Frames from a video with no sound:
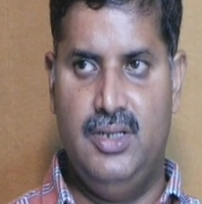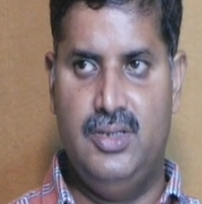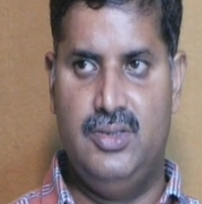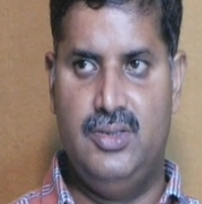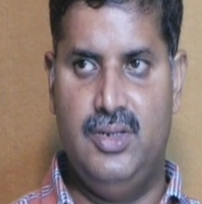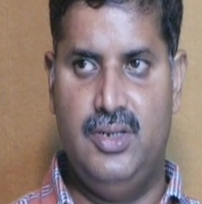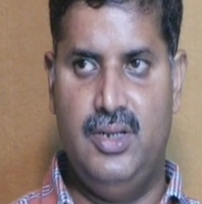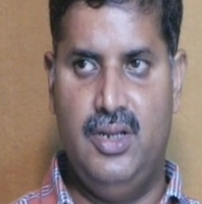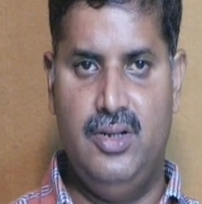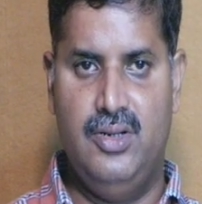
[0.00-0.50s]
So
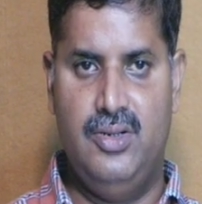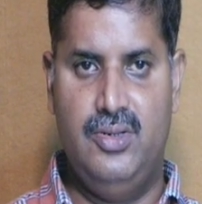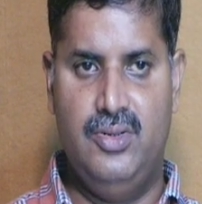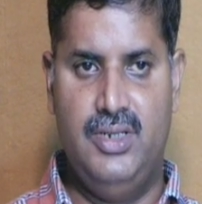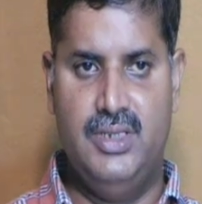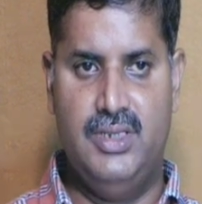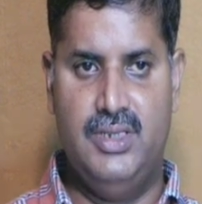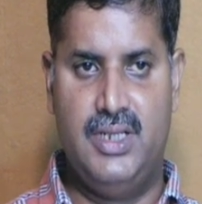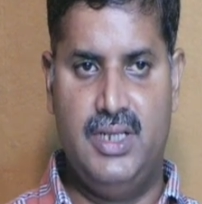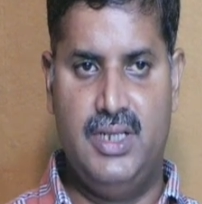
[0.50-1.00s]
in order to
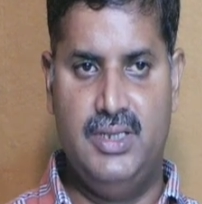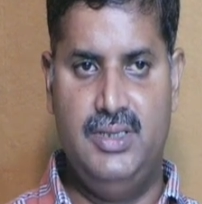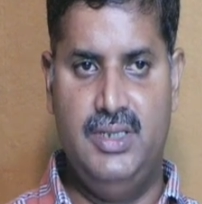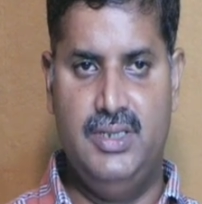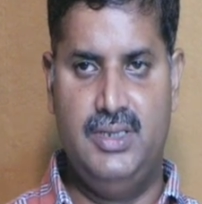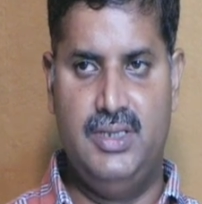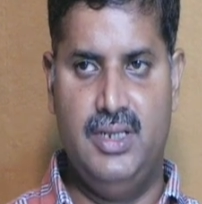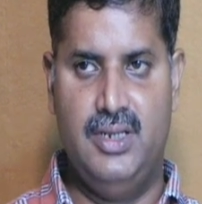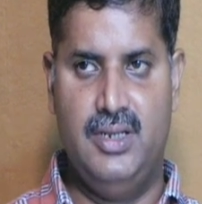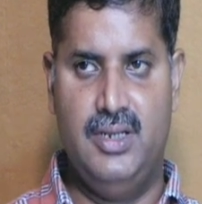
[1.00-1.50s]
discuss
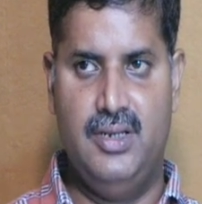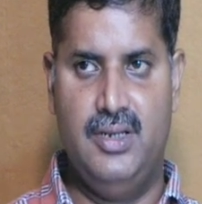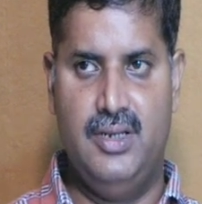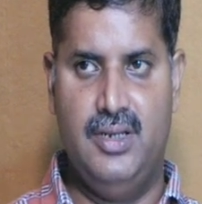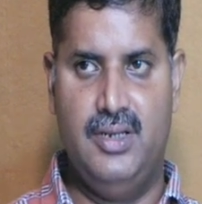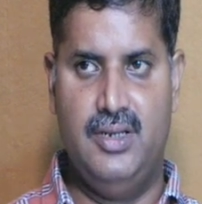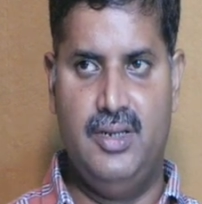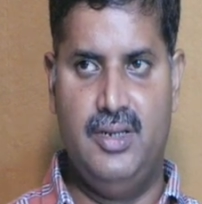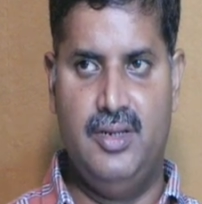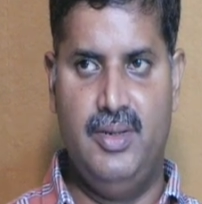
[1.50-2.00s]
this in
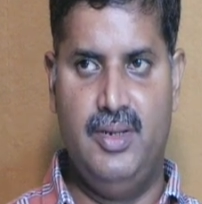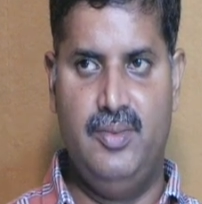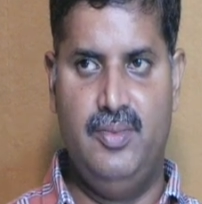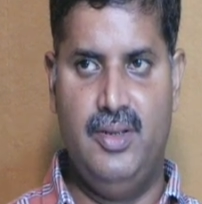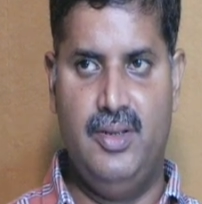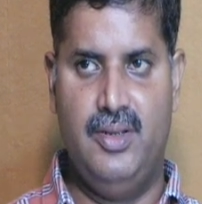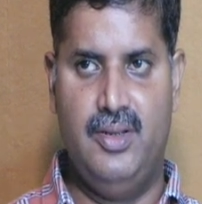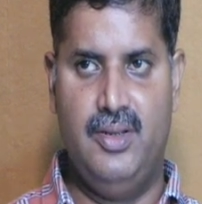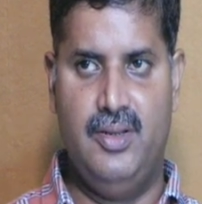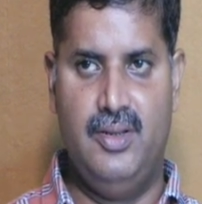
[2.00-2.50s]

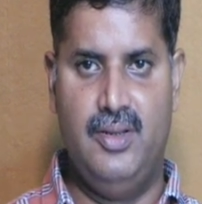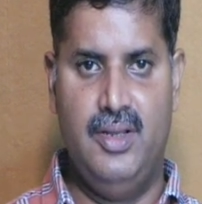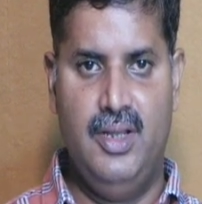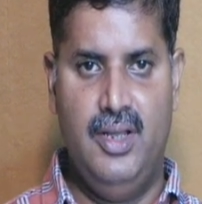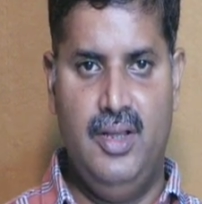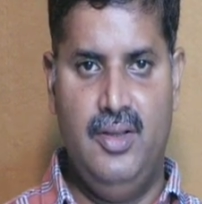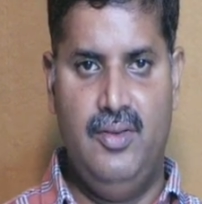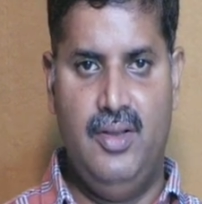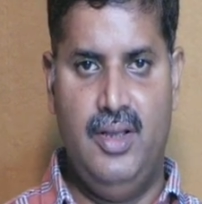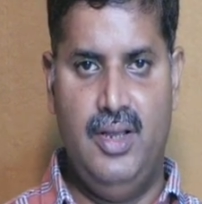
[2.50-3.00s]
intermediate
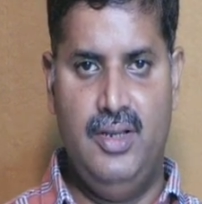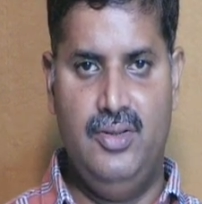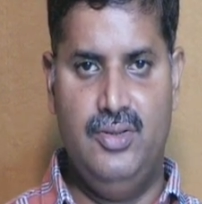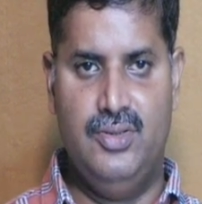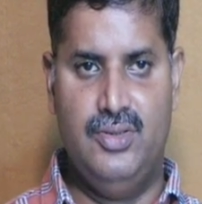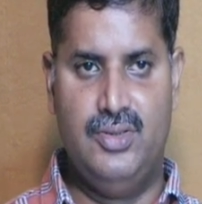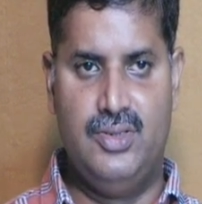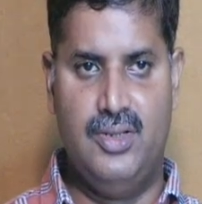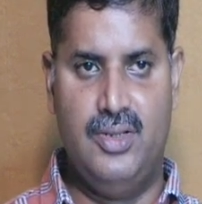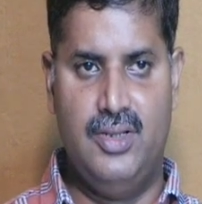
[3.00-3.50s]

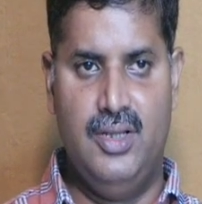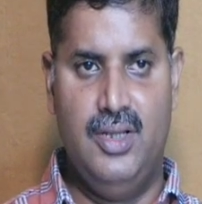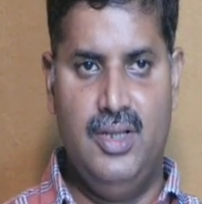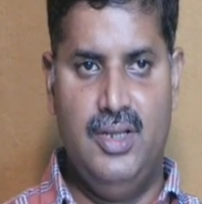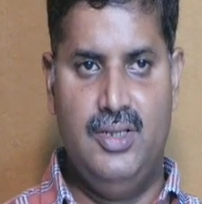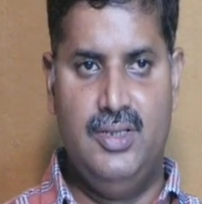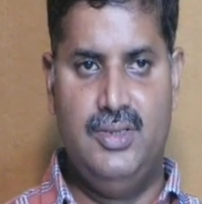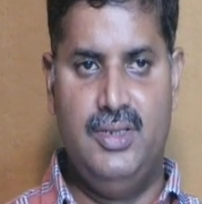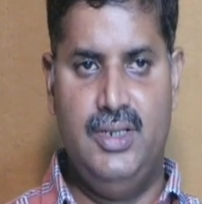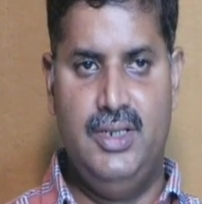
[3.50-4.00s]
values, so
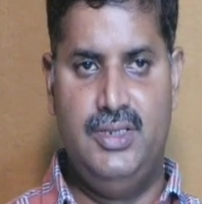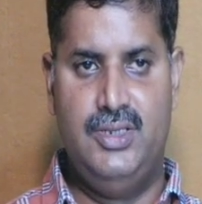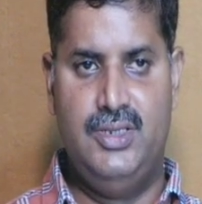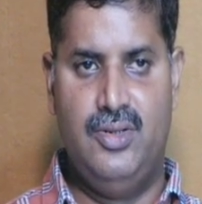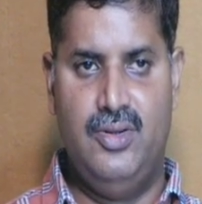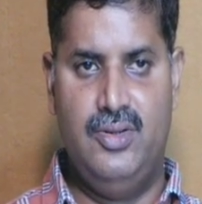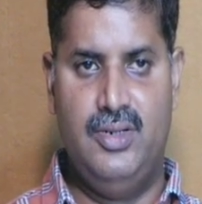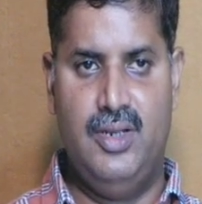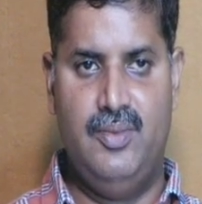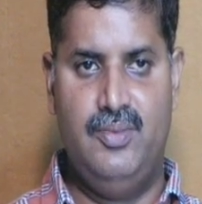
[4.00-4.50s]
each
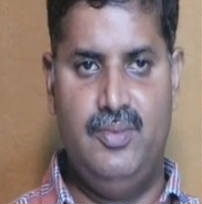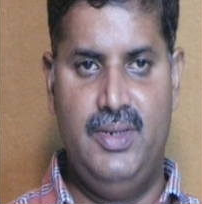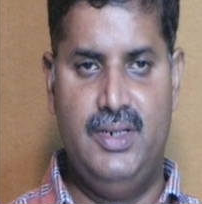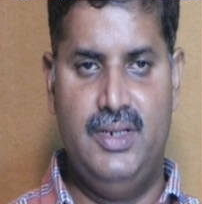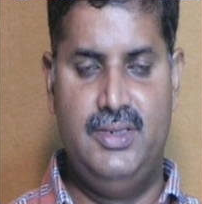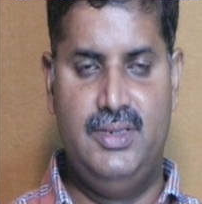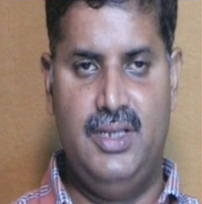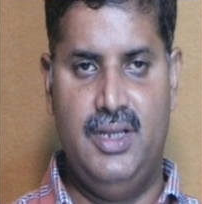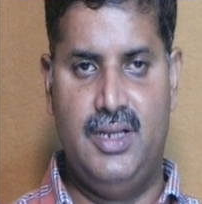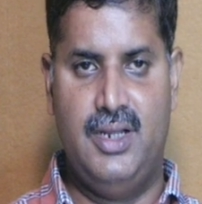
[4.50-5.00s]
round
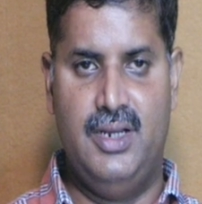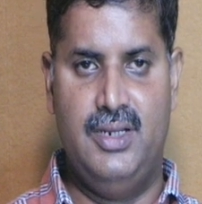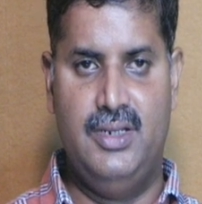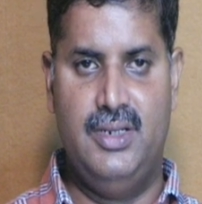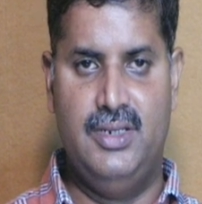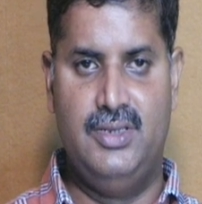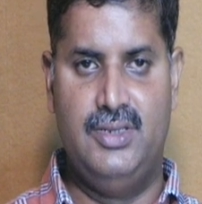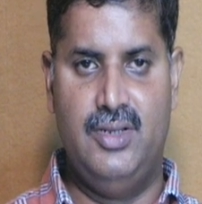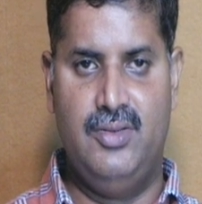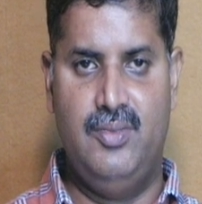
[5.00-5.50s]
updates the
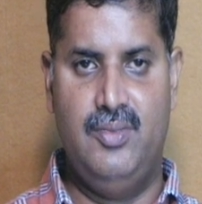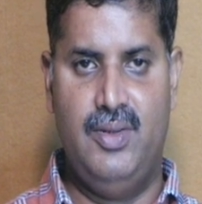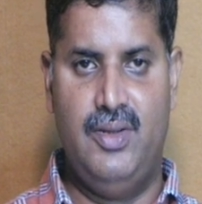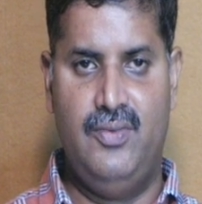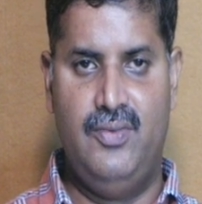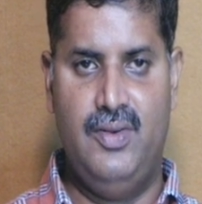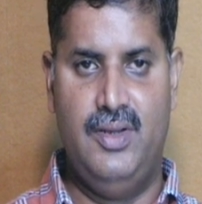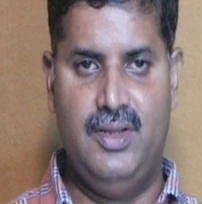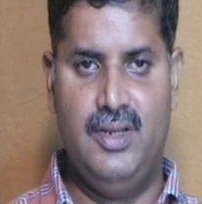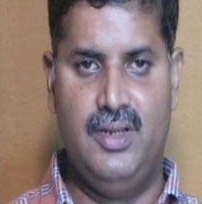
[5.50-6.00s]
contents of the
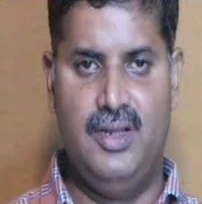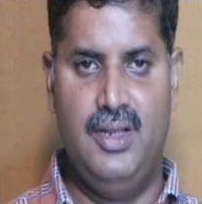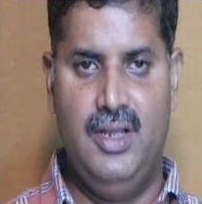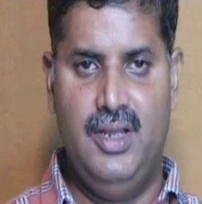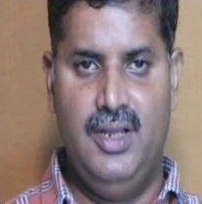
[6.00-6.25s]
buffer